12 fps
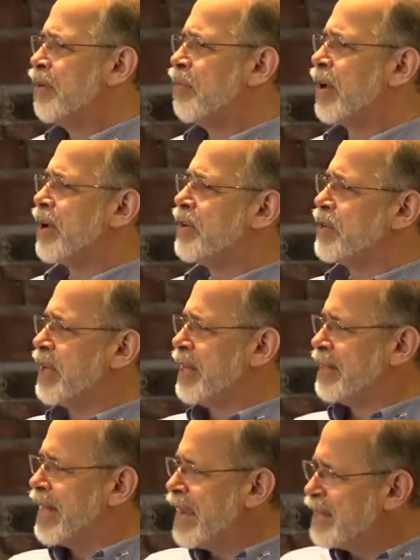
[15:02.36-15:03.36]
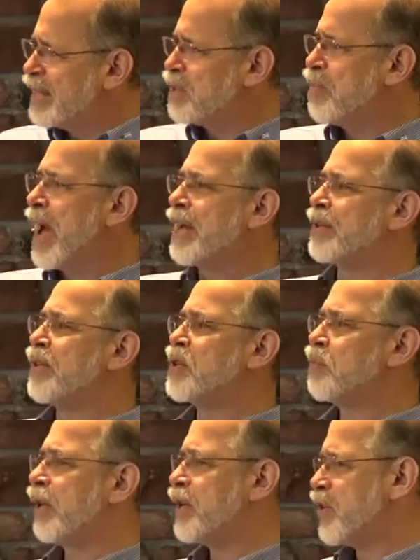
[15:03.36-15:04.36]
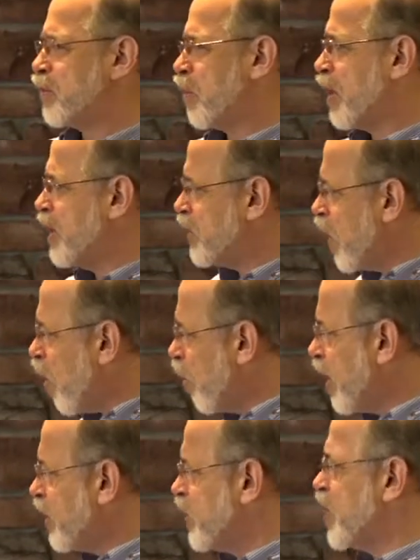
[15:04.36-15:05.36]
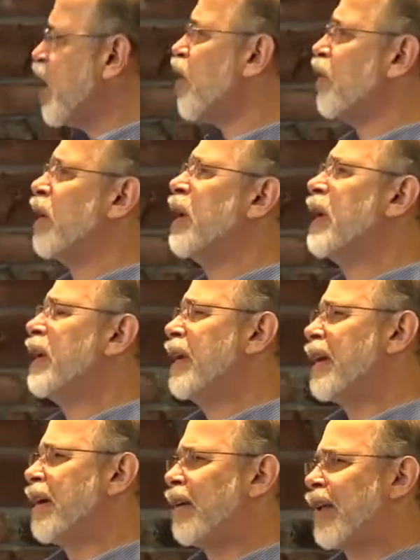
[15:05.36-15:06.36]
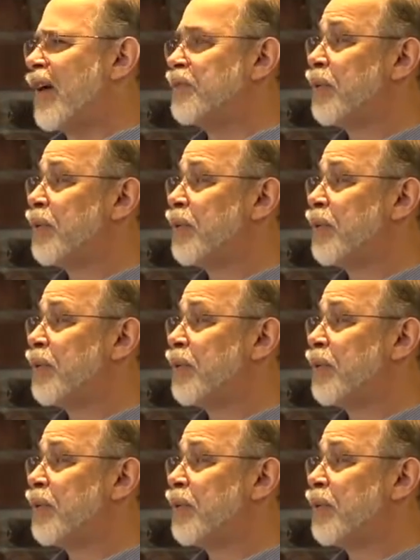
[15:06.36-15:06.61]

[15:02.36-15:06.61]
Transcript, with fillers: because He takes us back to those places where He's already sown in our lives.